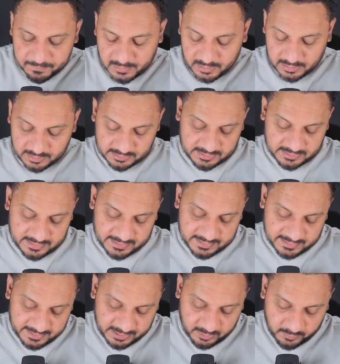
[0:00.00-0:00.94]

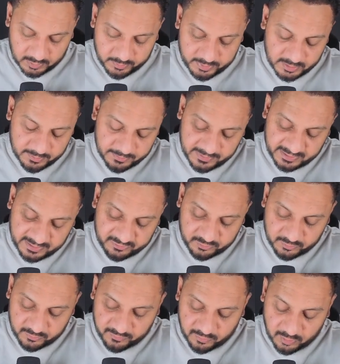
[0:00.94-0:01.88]
the equilibrium price
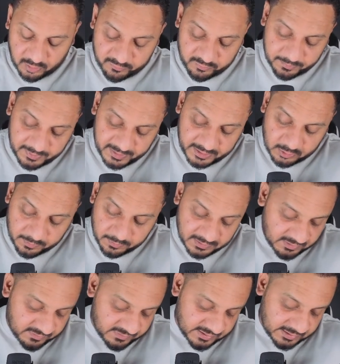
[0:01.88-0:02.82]
to fall from P to
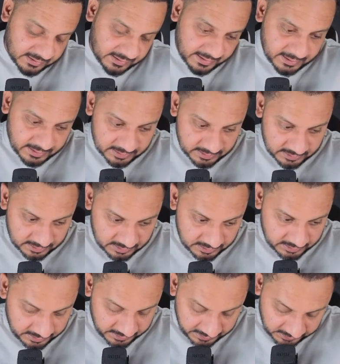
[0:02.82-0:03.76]
P1 and
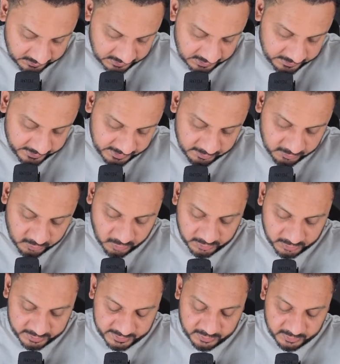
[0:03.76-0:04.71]
equilibrium
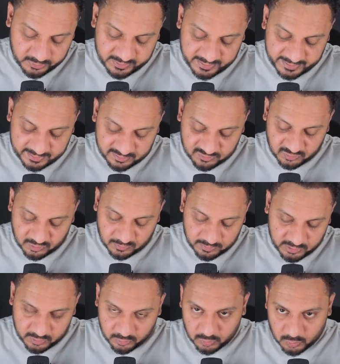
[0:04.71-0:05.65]
quantity to rise from
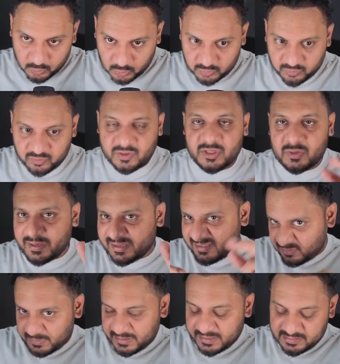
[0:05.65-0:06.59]
Q to Q. So you need to
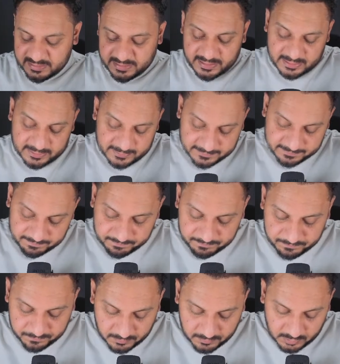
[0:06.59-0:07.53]
explain that.
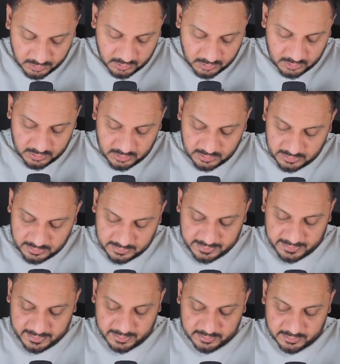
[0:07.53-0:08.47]

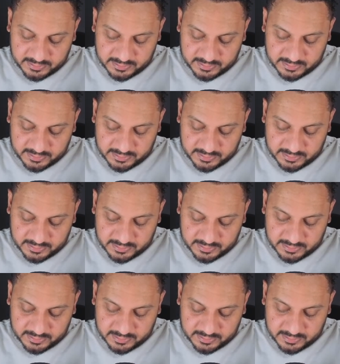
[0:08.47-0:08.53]
And